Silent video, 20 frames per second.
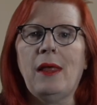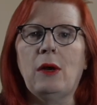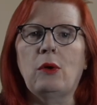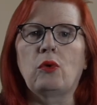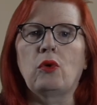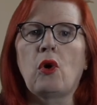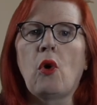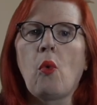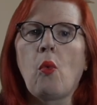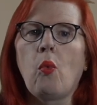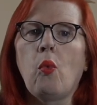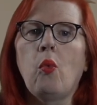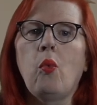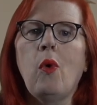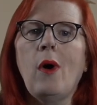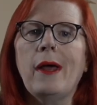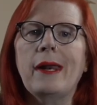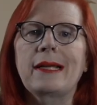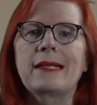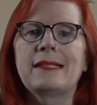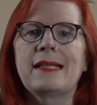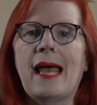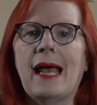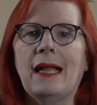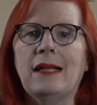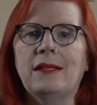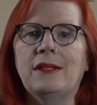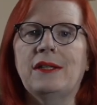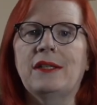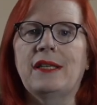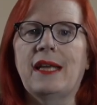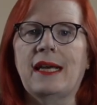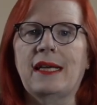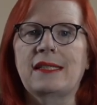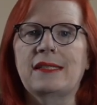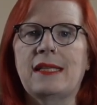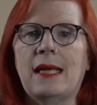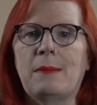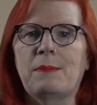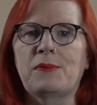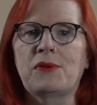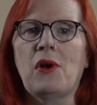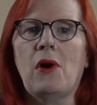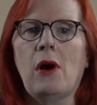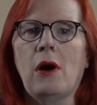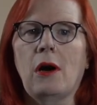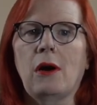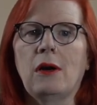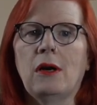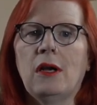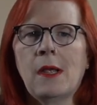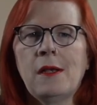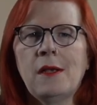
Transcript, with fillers: out what exactly the next steps are.